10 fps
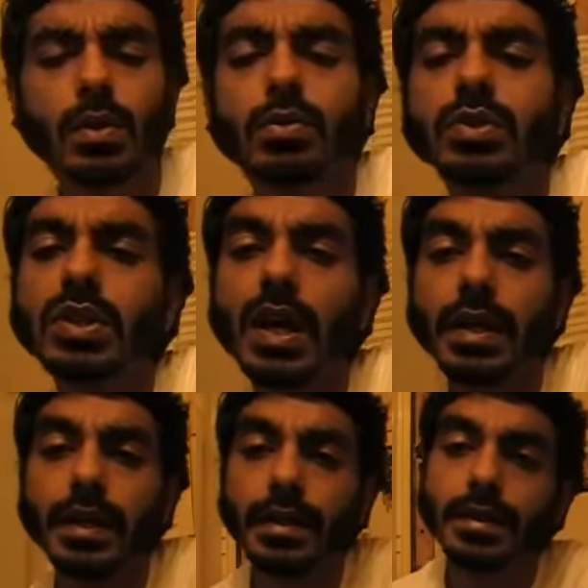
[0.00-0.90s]
Go
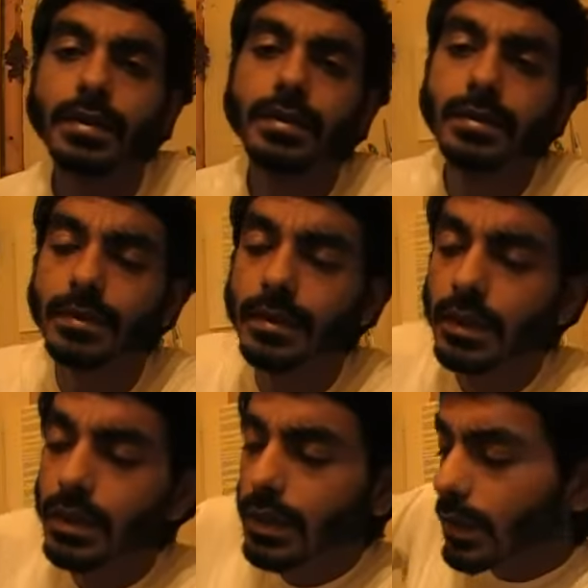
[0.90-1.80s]
silent.
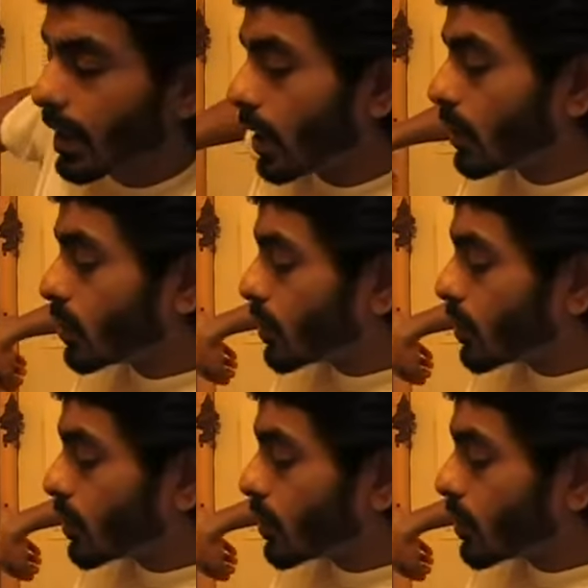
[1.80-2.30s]
I do